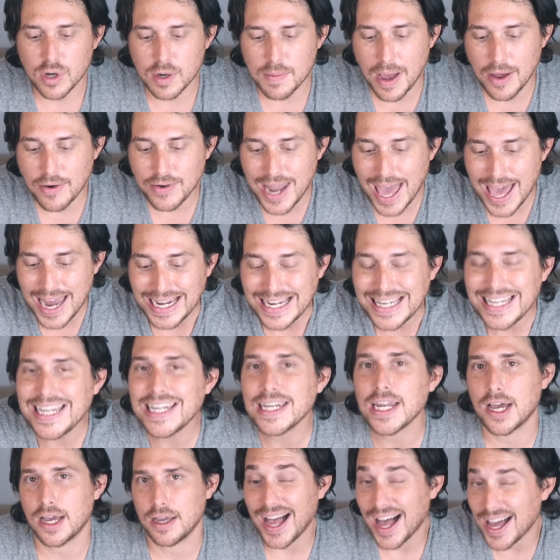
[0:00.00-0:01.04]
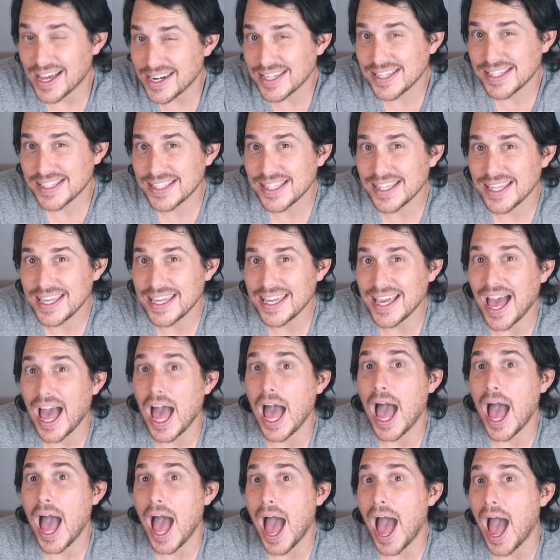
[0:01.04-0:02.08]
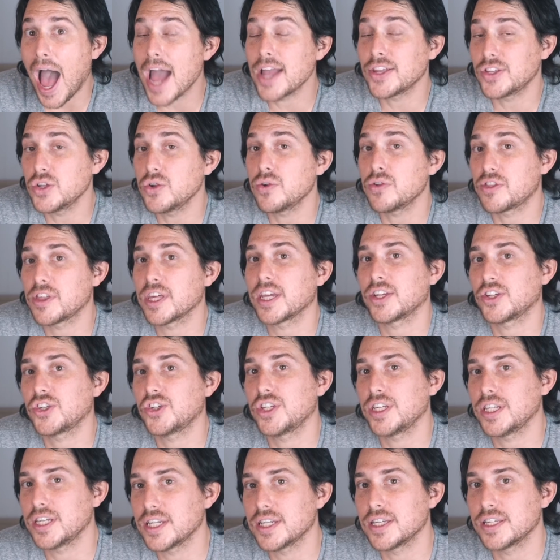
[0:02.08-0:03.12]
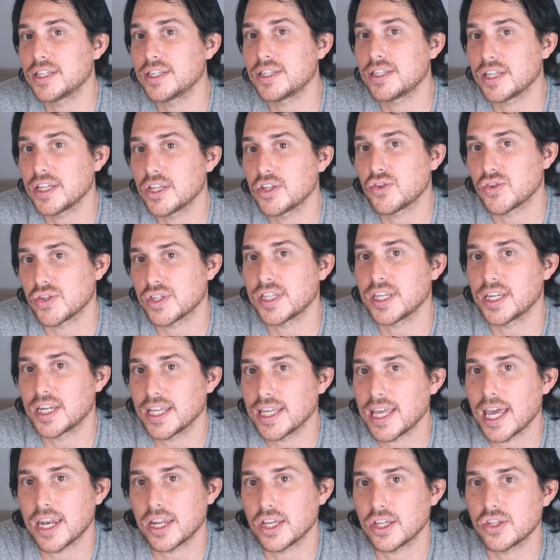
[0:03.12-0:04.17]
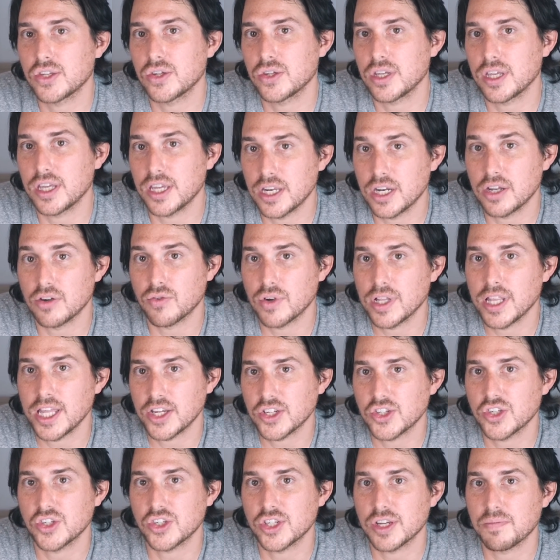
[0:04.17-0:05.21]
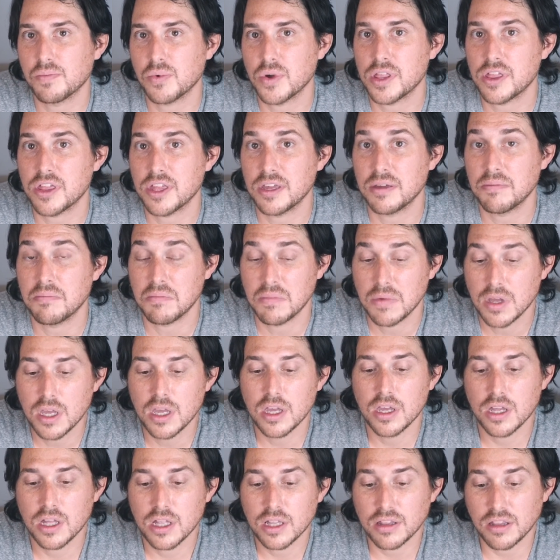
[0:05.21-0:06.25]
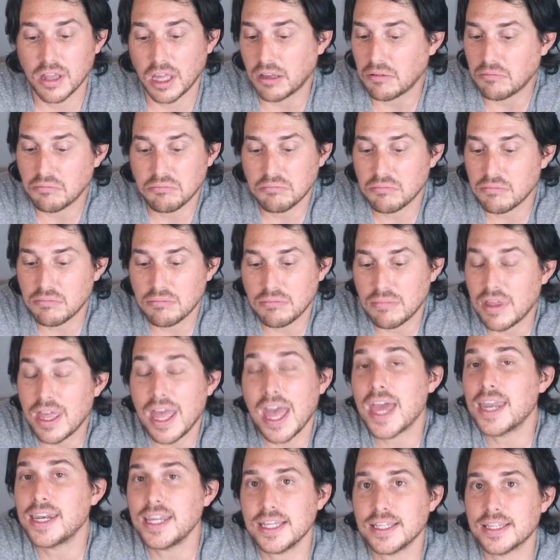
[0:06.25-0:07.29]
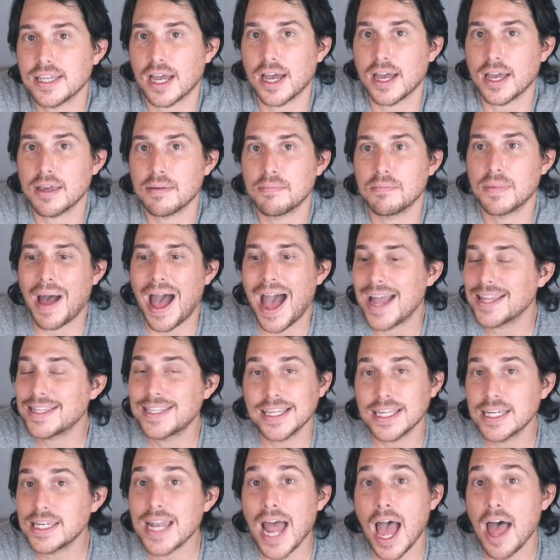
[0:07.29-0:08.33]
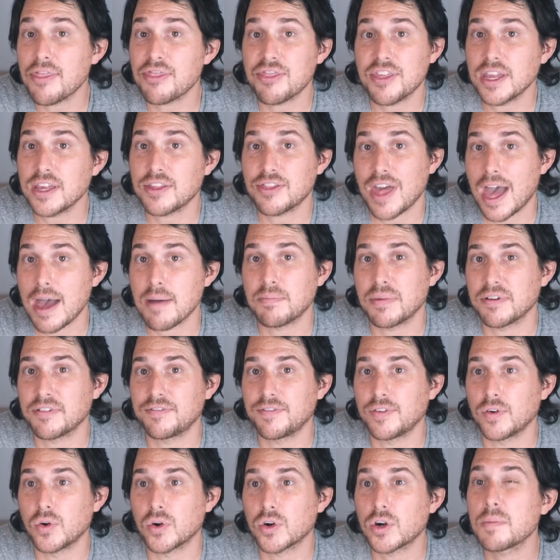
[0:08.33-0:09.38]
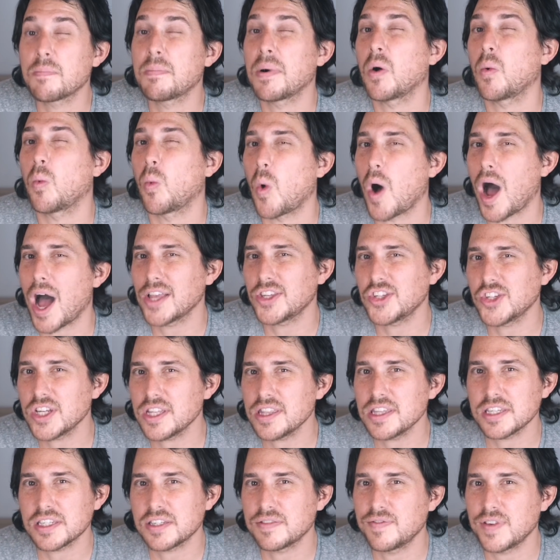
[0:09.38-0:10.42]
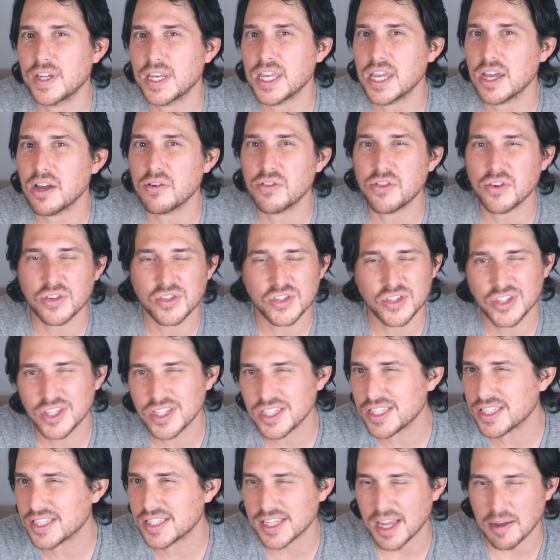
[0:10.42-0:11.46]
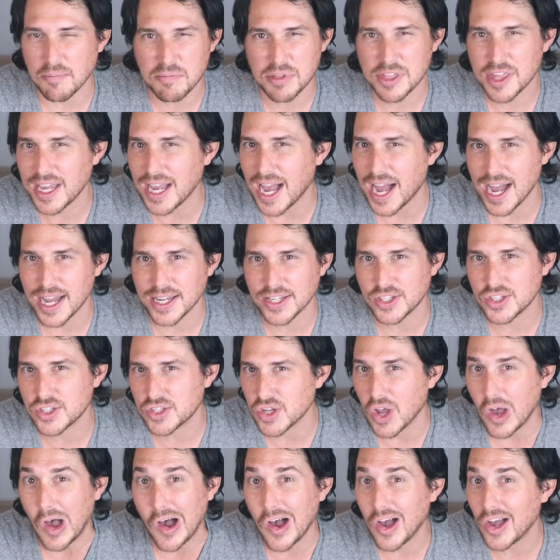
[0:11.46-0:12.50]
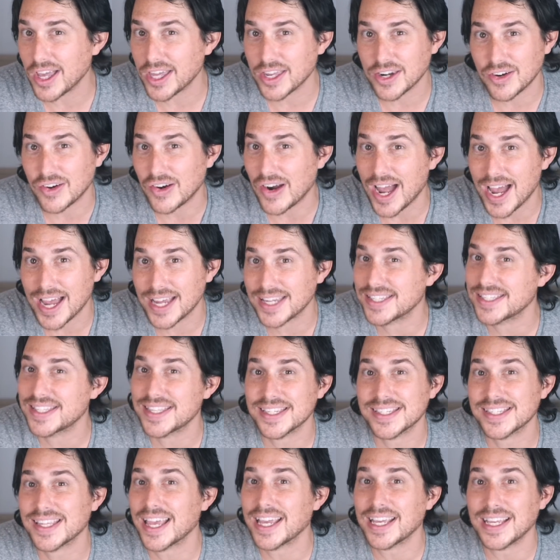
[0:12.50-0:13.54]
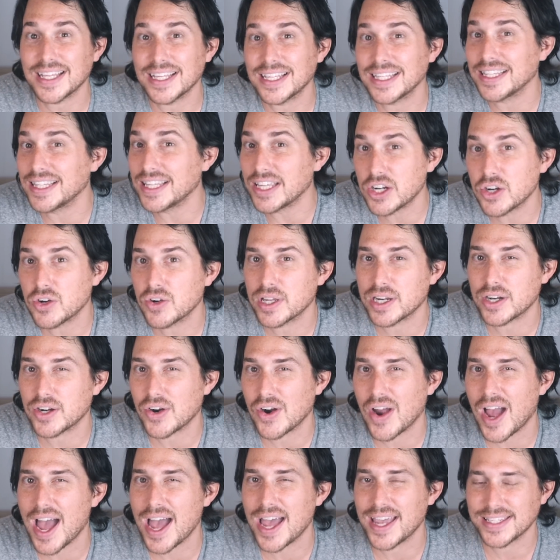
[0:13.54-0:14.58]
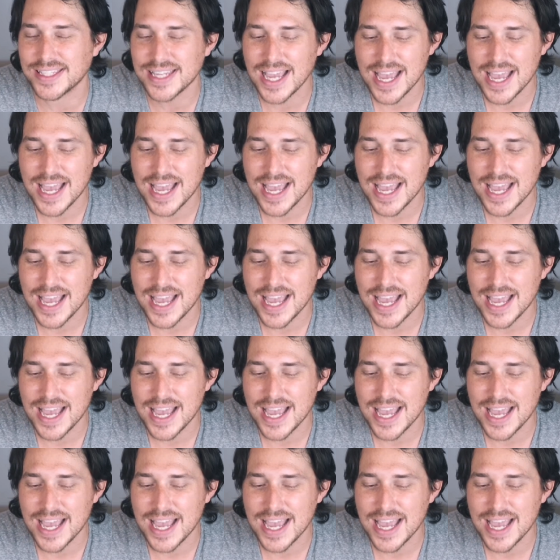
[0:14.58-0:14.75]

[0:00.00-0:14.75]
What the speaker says: about Natalina? Honestly, I do think she is interested in getting in a relationship with him, like, anytime. I did not think that before, but watching this video, there's just something I saw in her eyes, this like glitter in her eyes.